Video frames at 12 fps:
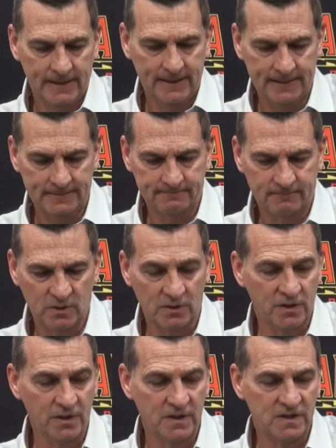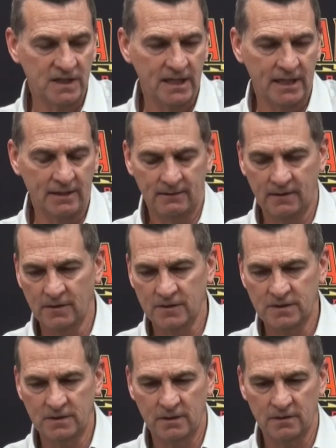um, so it's good to see. You know,
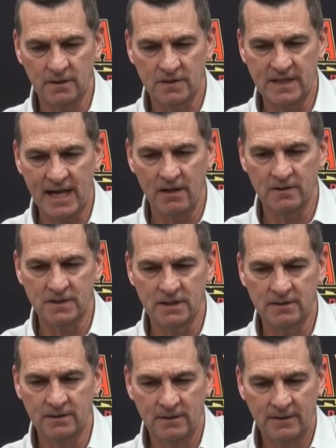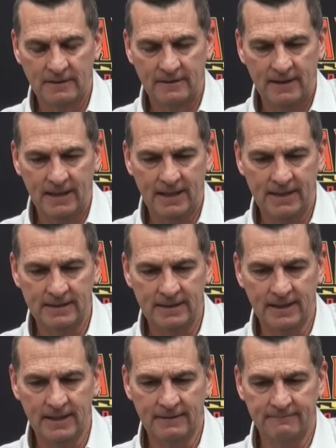they're, they're talented, and
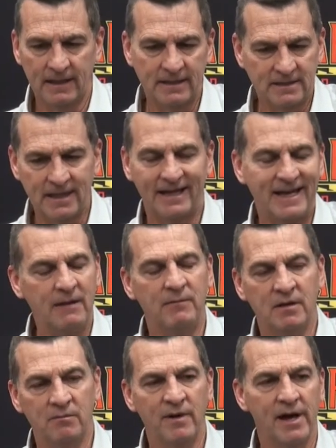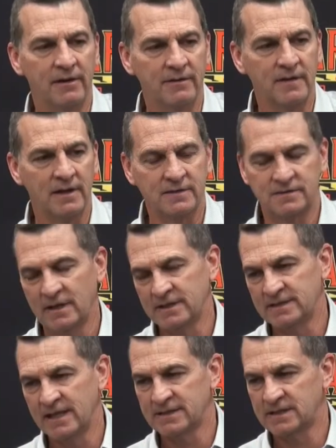uh, they, they keep getting better. That's,
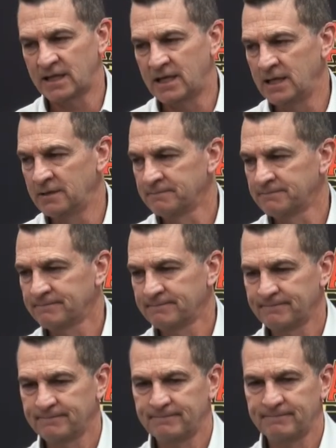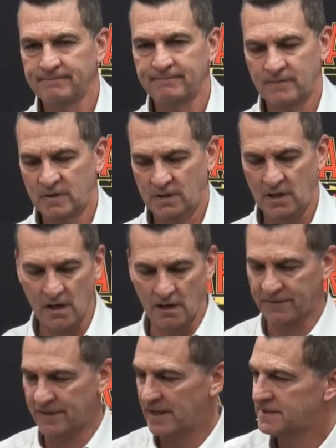that's the key. Thanks, guys.
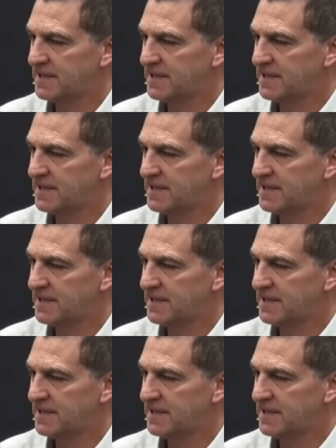thanks, thanks,